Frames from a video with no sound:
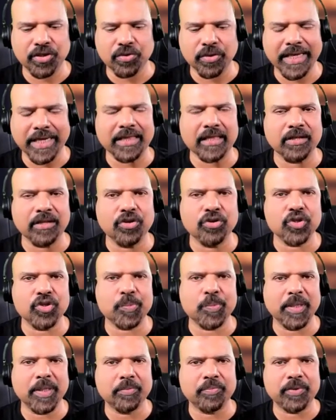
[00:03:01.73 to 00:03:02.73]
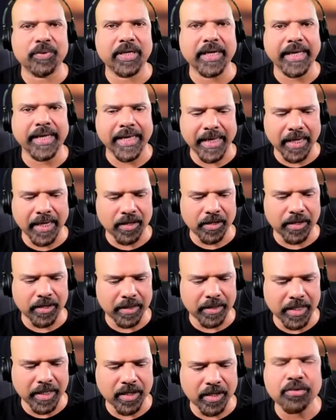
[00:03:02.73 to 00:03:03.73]
You get the newspaper
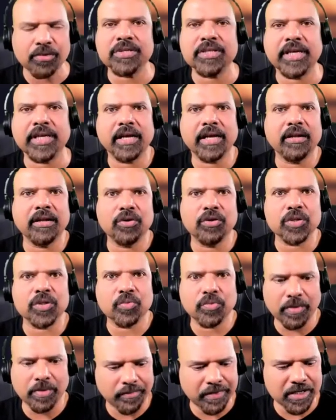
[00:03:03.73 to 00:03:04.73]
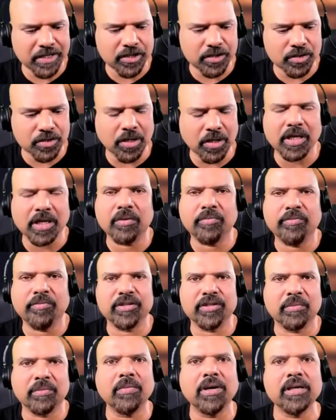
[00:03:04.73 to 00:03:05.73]
and then you see a news which is talking
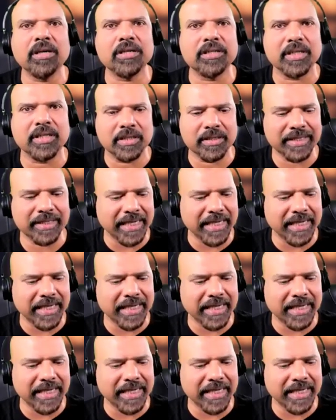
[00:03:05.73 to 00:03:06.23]
about a murder.